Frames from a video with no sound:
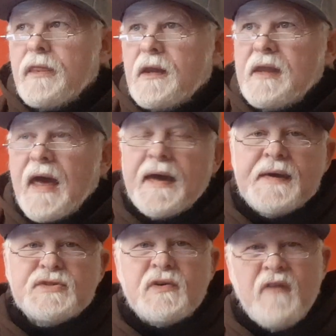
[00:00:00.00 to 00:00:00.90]
the
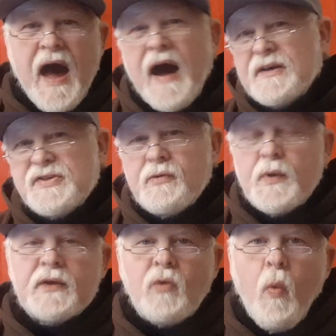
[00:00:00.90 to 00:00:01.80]
days of Acts
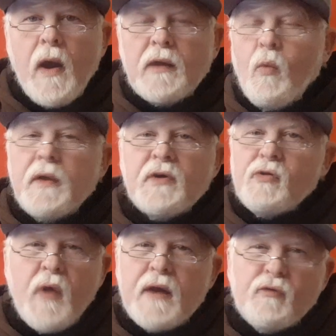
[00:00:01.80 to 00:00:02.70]
3.21, the
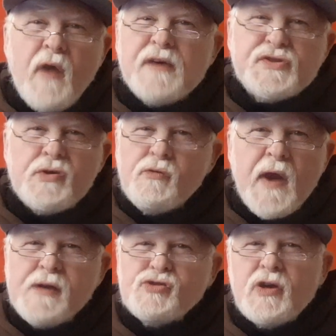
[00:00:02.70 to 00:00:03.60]
great
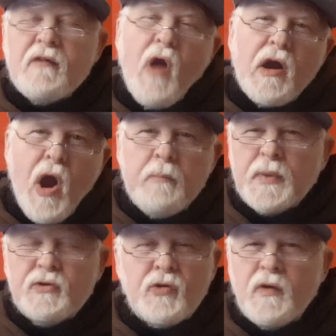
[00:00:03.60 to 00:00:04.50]
restoration of our
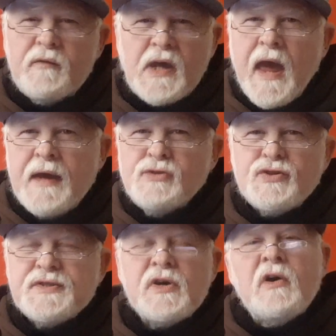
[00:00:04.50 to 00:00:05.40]
carpenter of the
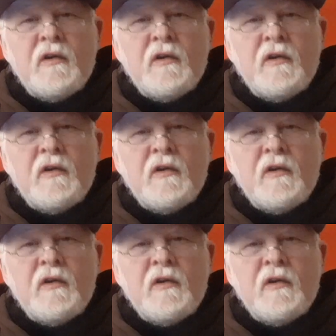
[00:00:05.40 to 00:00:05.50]
ages,